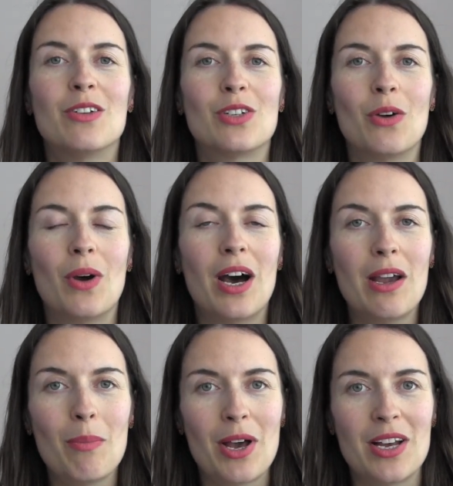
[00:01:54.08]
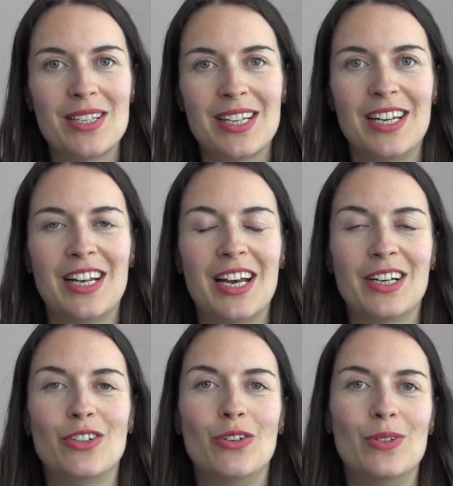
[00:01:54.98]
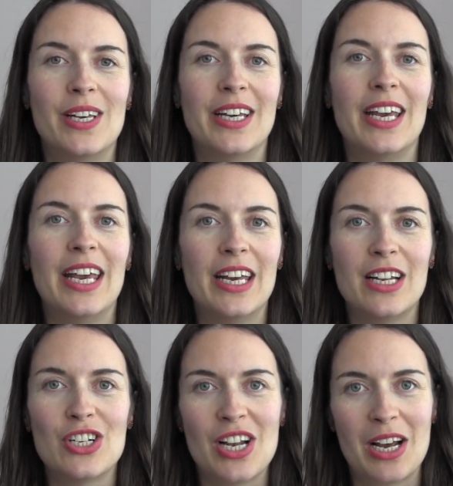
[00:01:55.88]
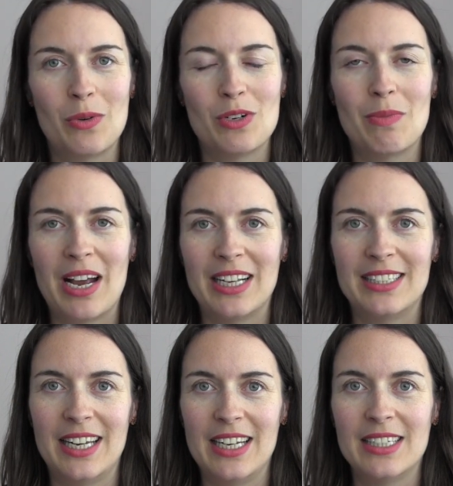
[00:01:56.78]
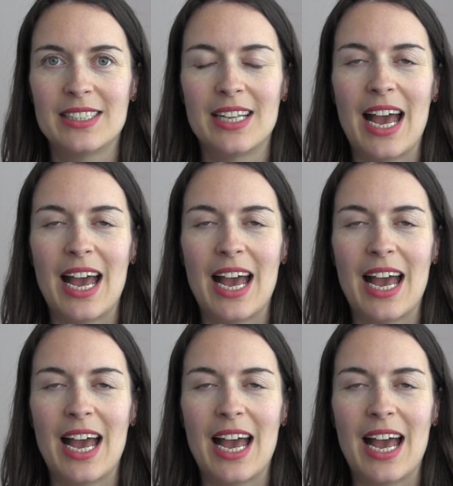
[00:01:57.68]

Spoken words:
So I personally liked using English language magazines,